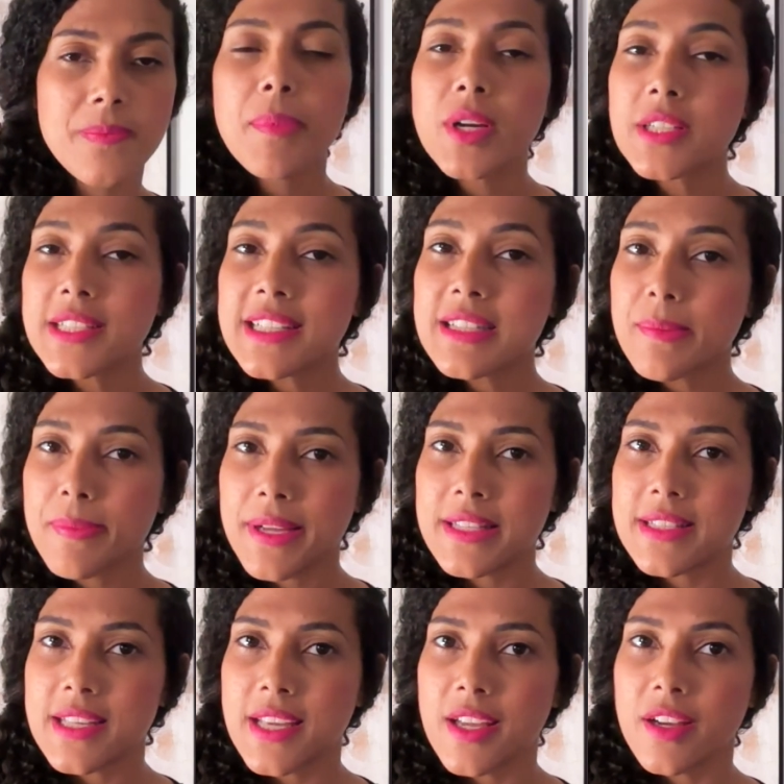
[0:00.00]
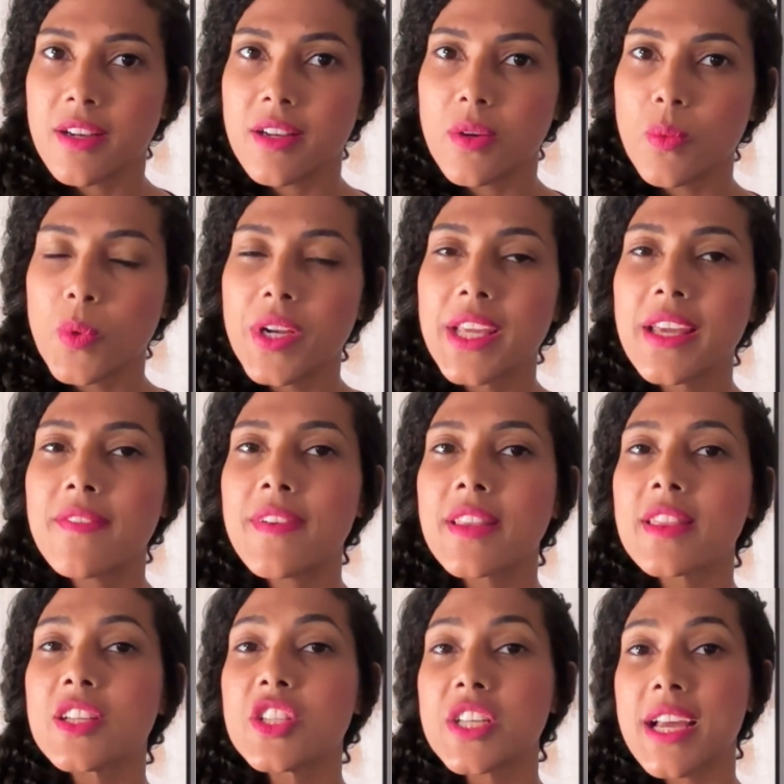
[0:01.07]
Participants here were given
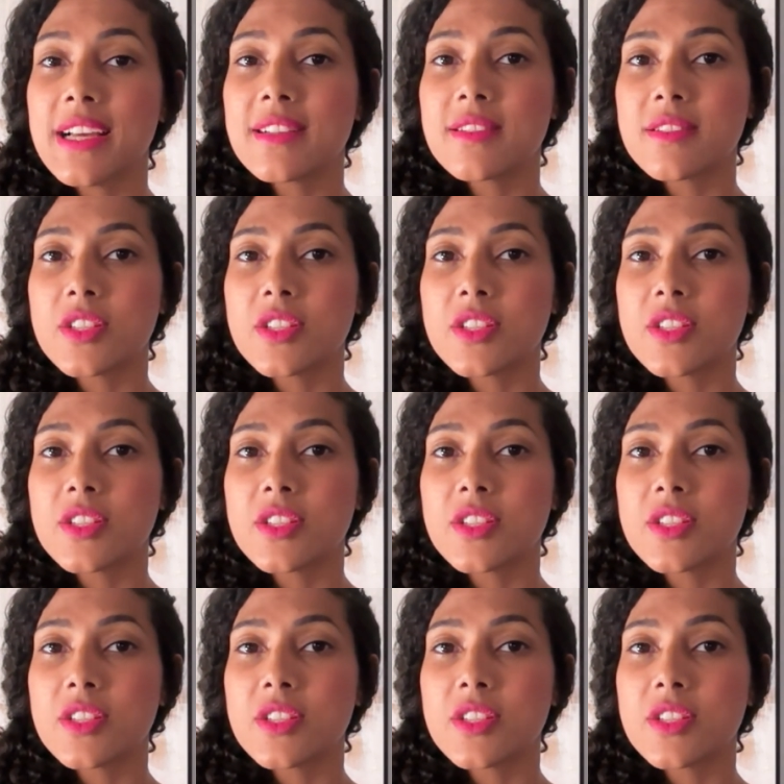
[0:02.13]
the chance